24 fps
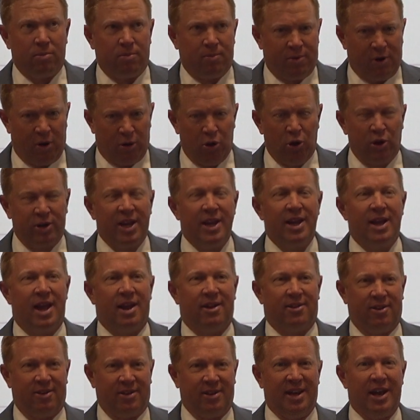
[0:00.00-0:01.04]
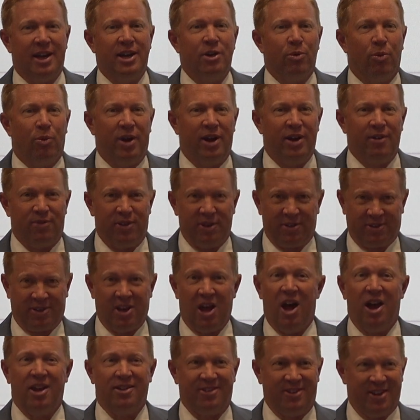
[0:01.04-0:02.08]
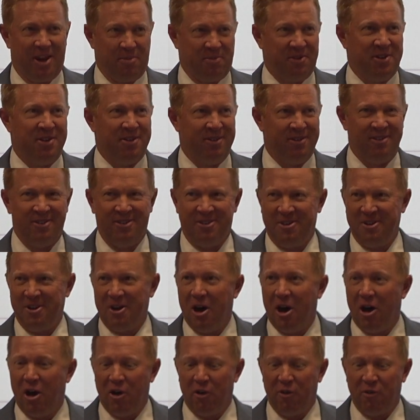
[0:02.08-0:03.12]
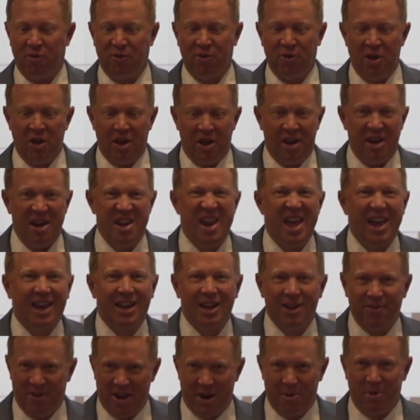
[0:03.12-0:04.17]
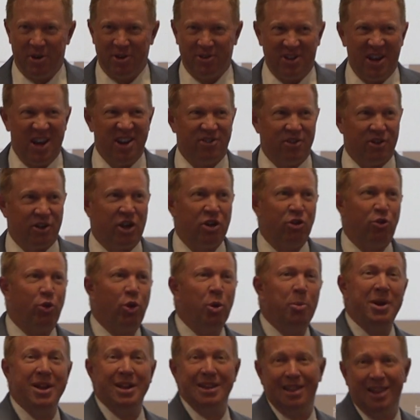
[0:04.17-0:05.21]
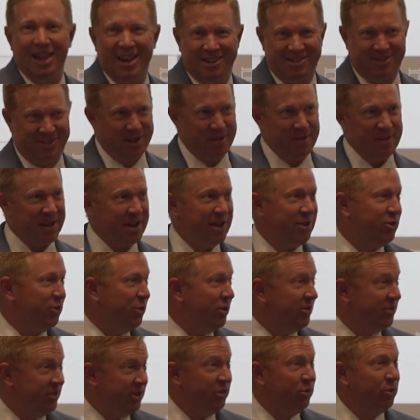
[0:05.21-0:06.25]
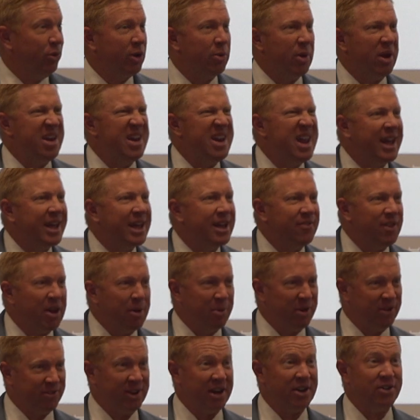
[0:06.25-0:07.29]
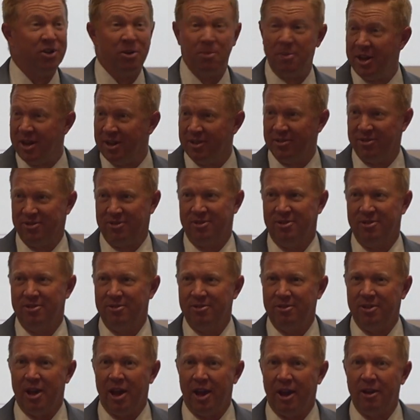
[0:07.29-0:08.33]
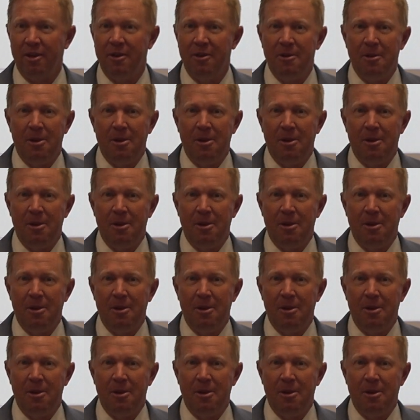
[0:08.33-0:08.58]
looking at getting rid of this concept of negative amortization. Contributing less than the interest is really what negative amortization means, okay?